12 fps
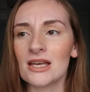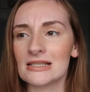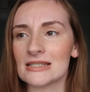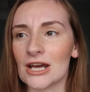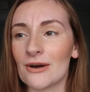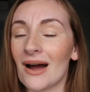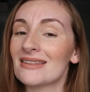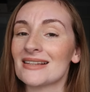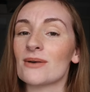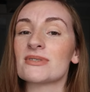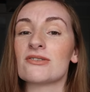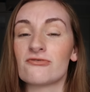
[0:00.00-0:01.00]
So I think
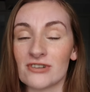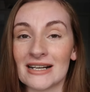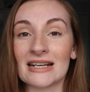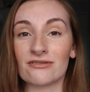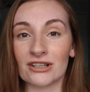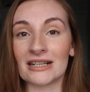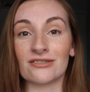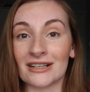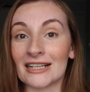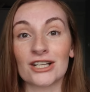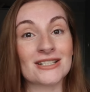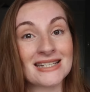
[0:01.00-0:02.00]
that was a
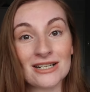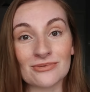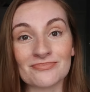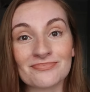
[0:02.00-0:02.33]
really good deal.